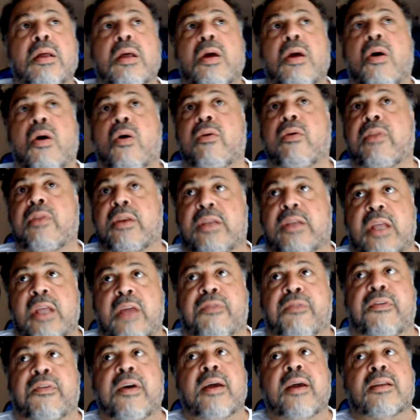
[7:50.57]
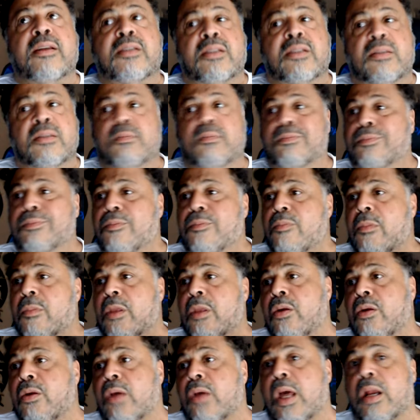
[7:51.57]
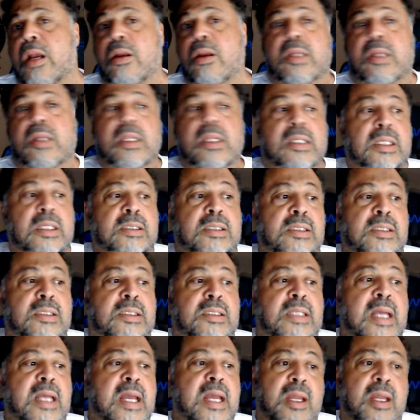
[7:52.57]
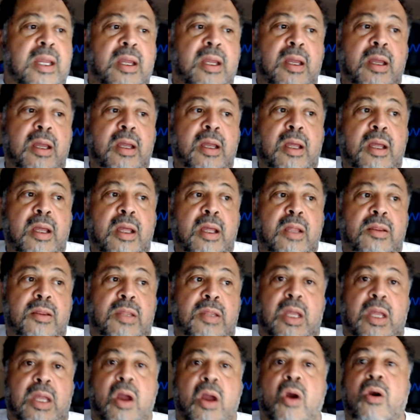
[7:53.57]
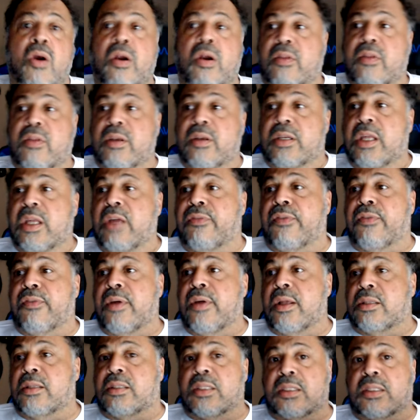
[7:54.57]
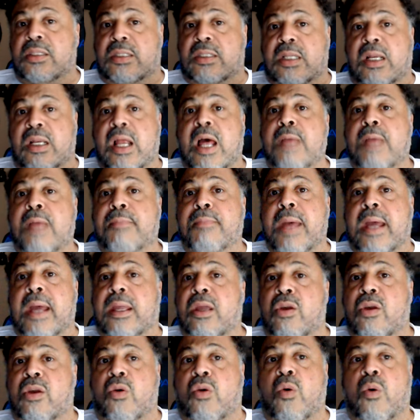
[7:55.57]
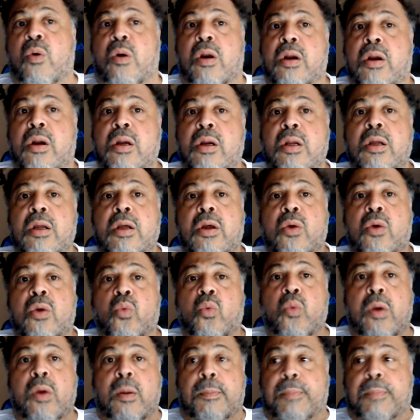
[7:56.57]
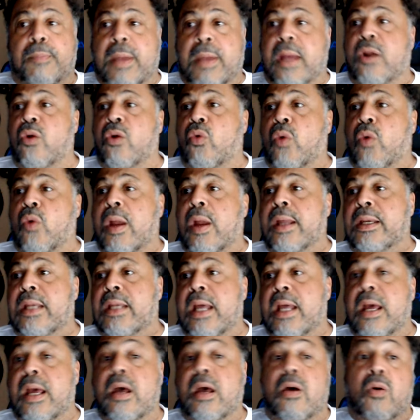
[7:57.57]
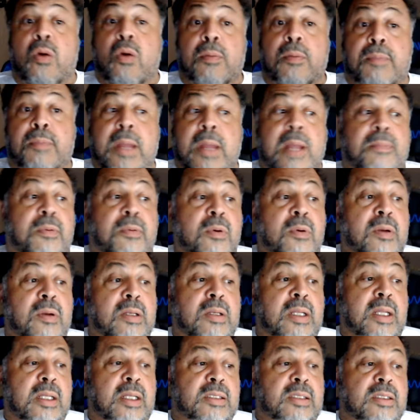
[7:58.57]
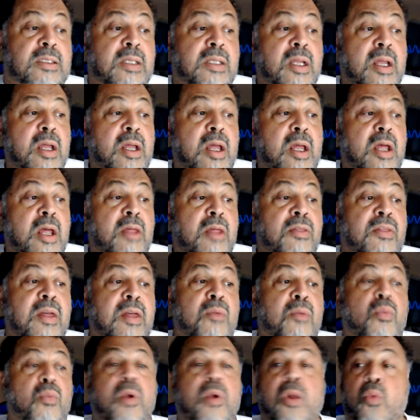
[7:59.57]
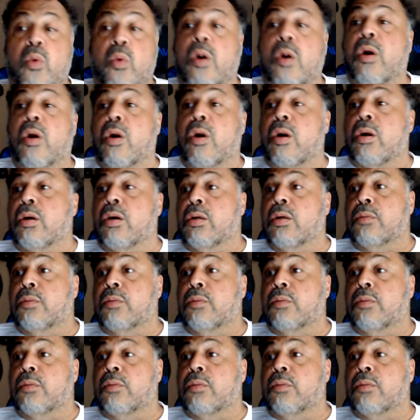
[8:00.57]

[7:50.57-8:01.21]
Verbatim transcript: On the defense, you got to look at this and say, the heart of the defense is the linebacking core. We're better right now, on paper at least, than we were